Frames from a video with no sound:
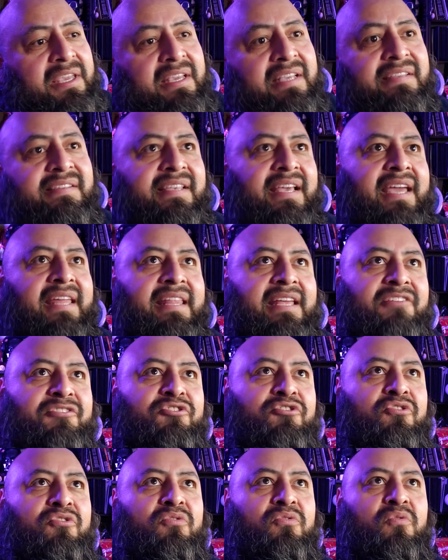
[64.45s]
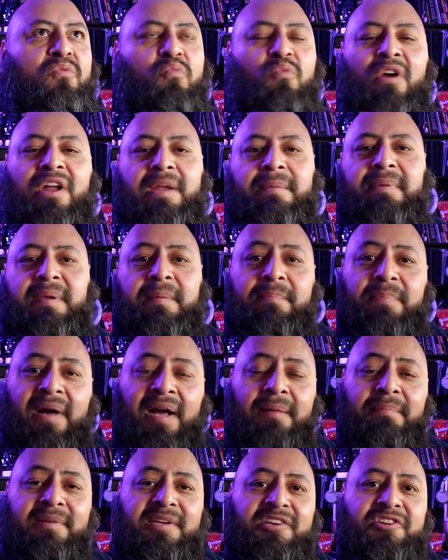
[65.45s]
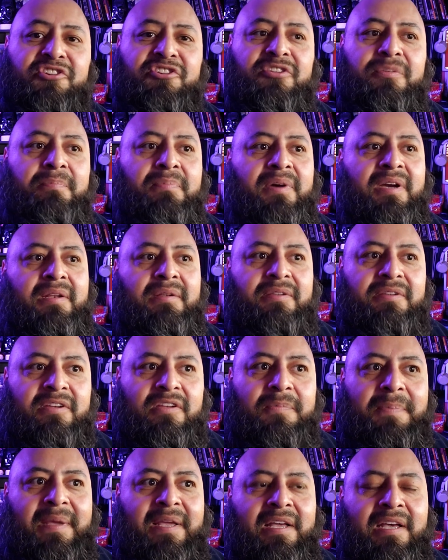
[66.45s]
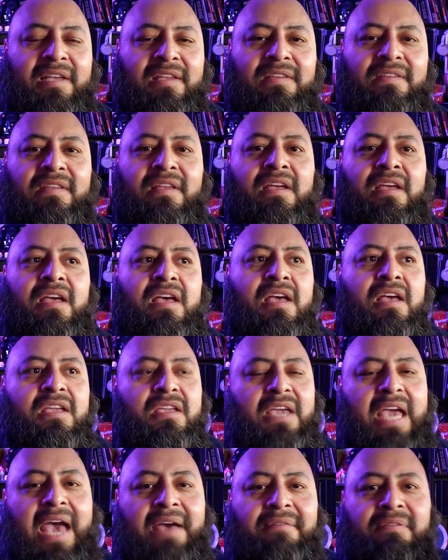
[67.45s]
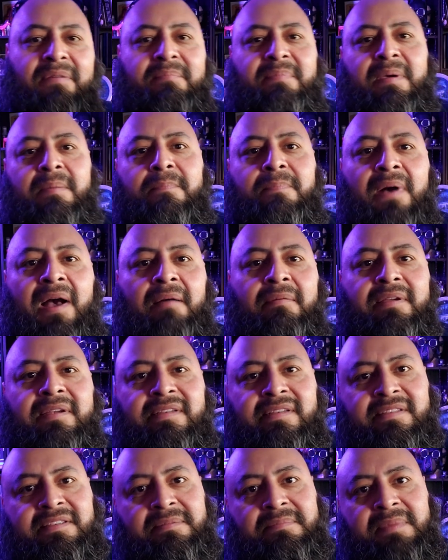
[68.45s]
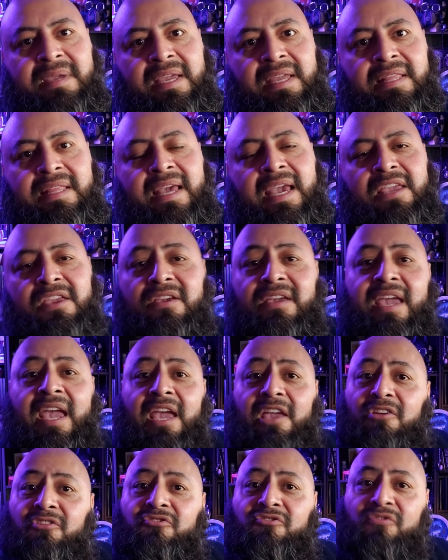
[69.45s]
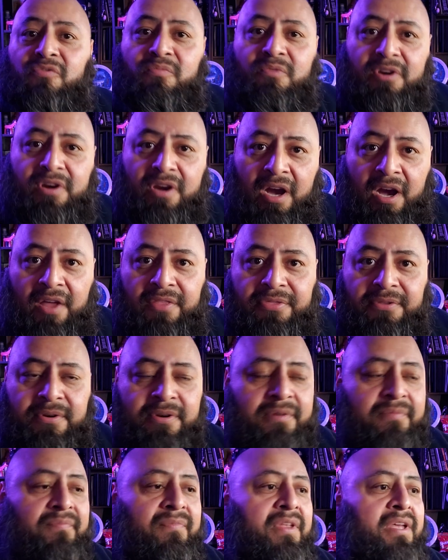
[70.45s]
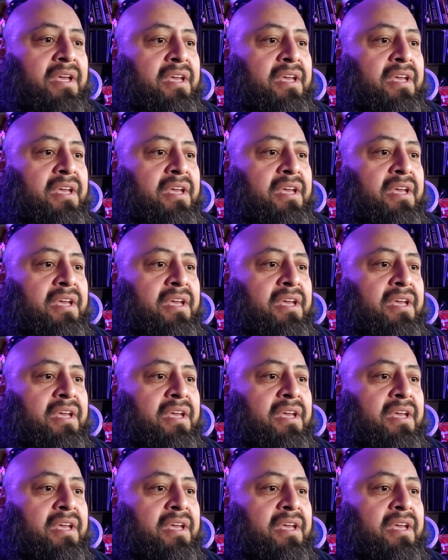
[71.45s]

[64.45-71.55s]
you can say that you want to be published, but just because you haven't been published doesn't mean that you can't use the word author.